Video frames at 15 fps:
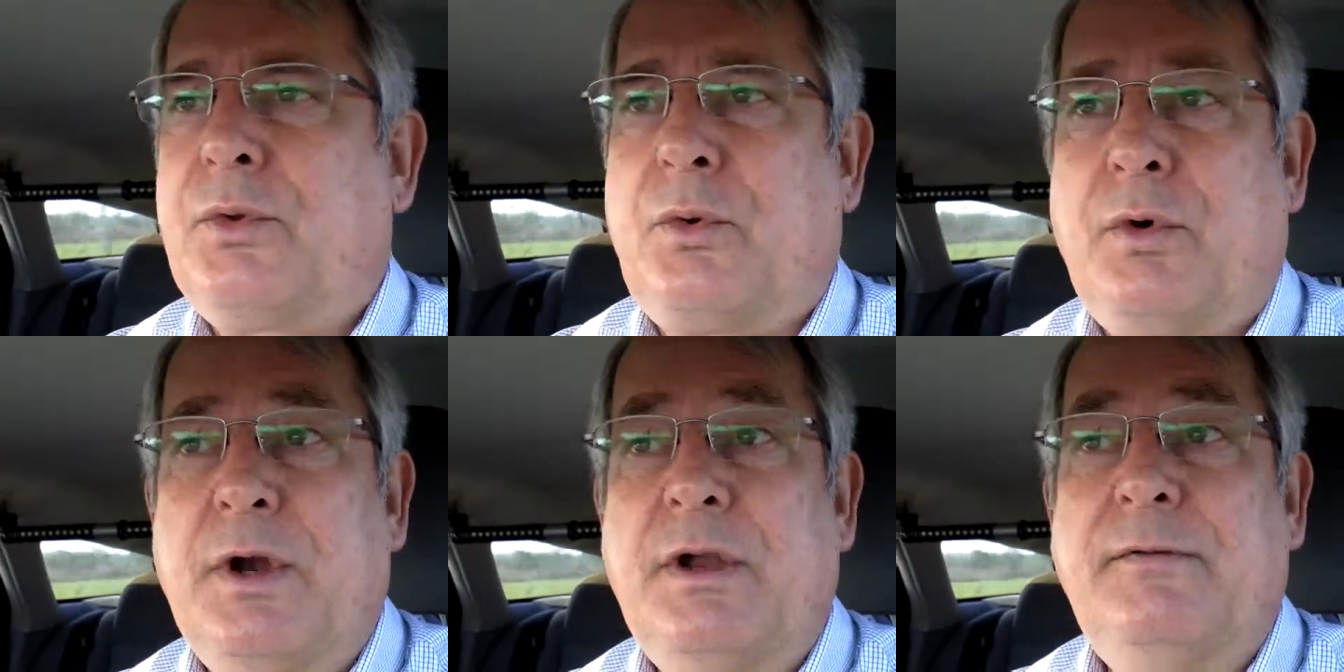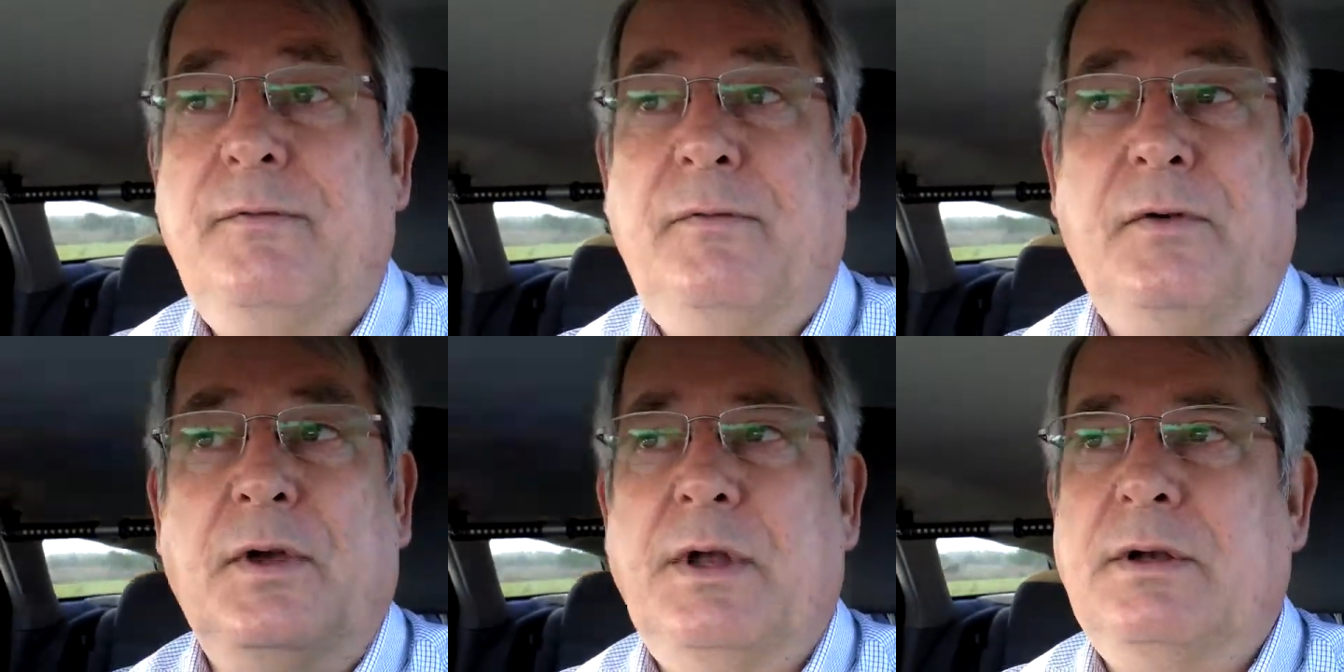three
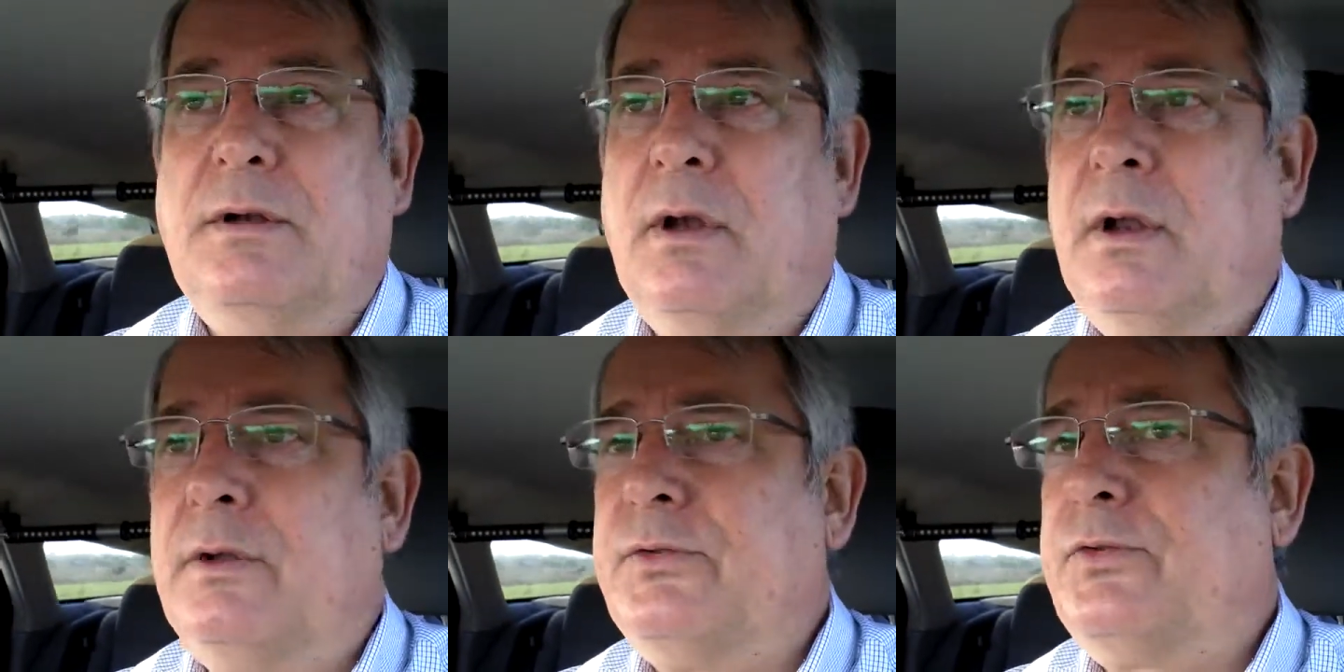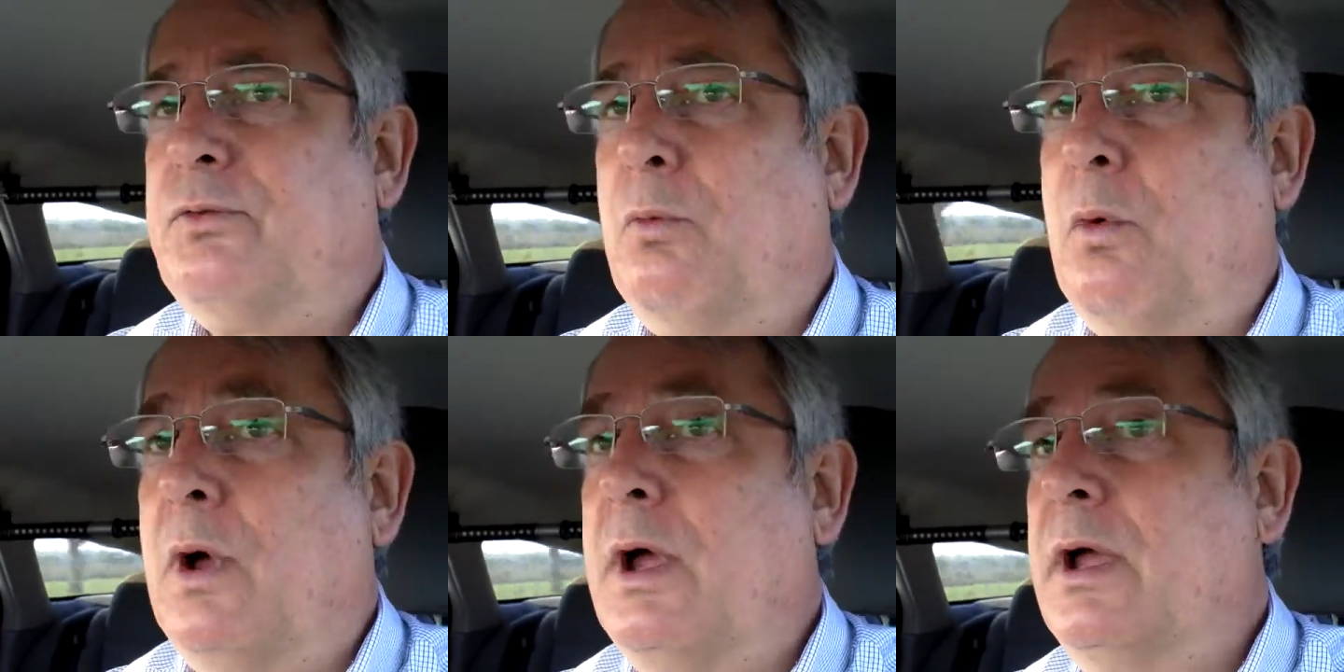foot little
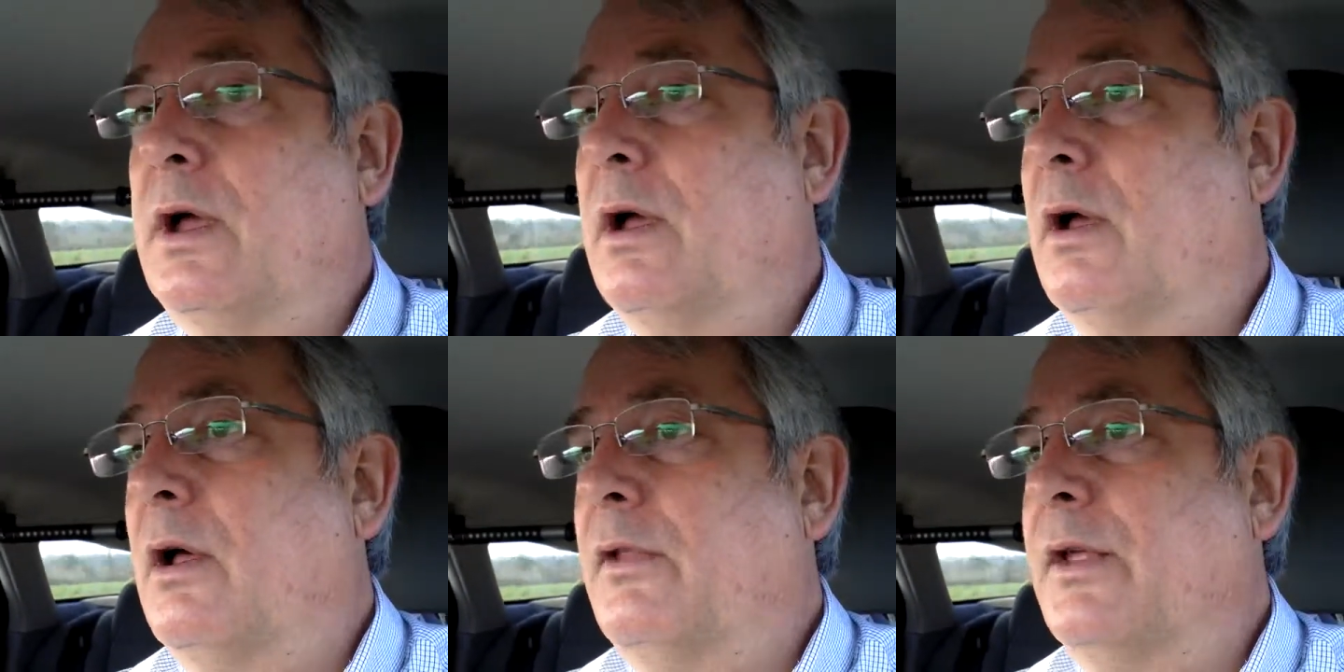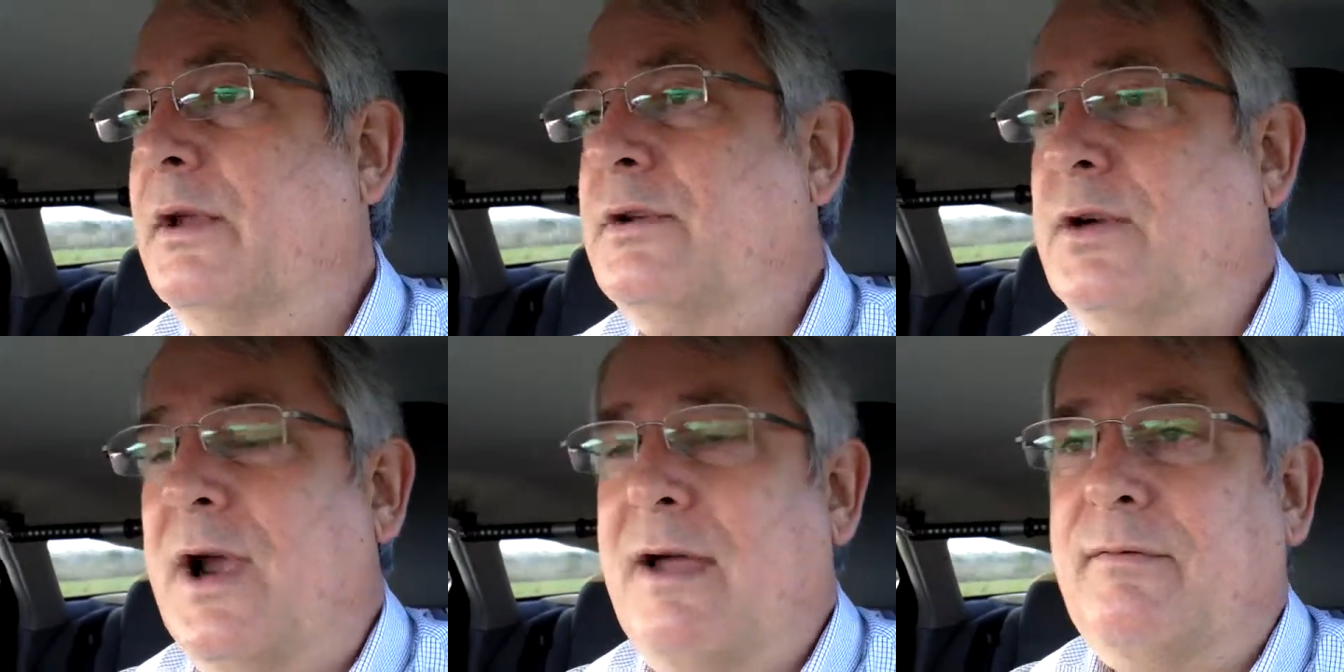swell
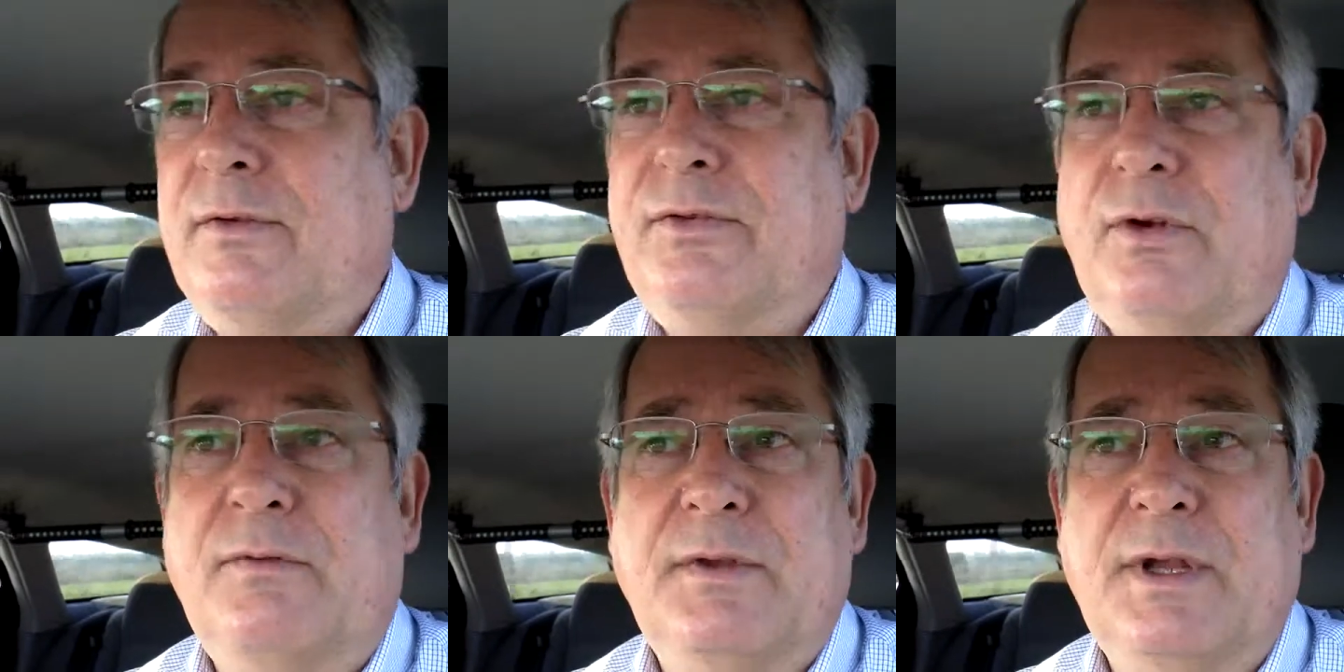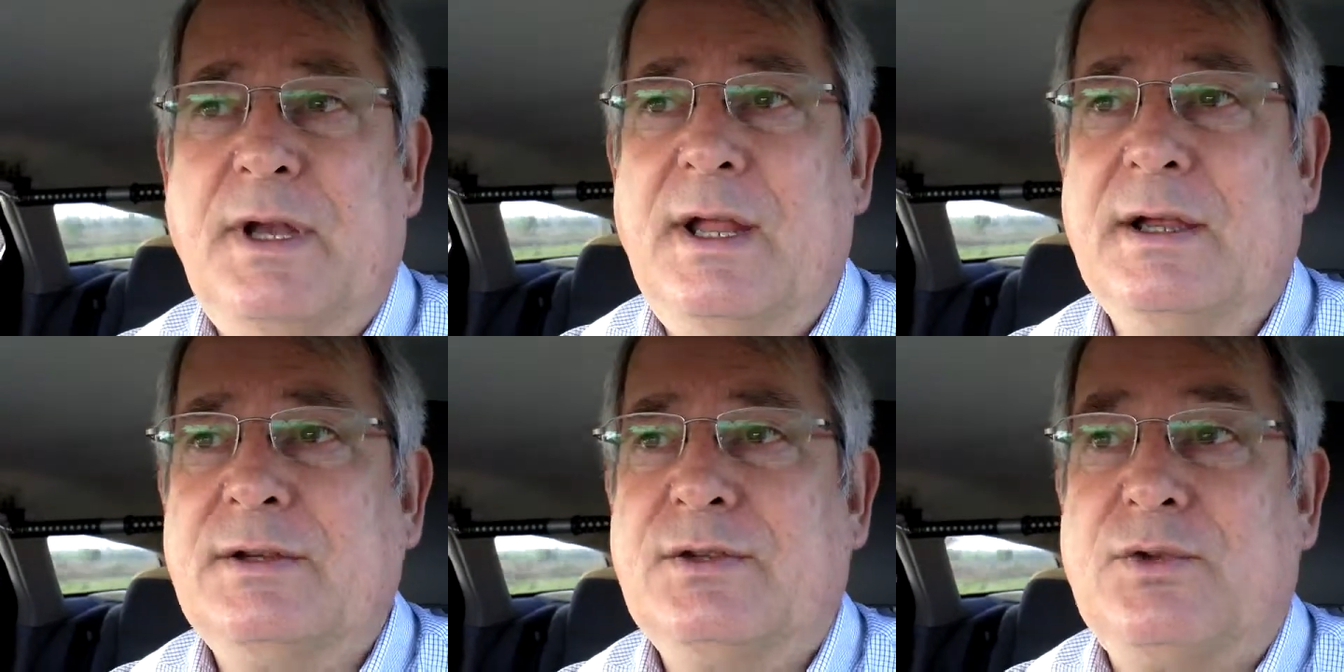that travels over the
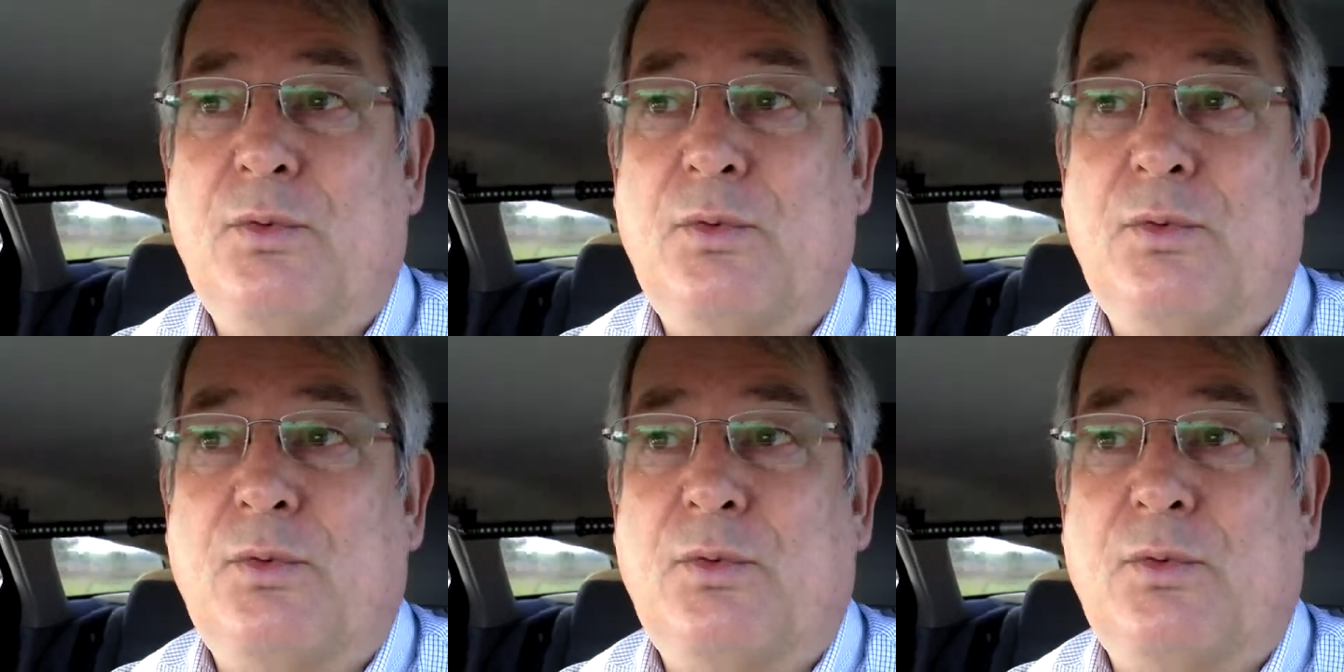next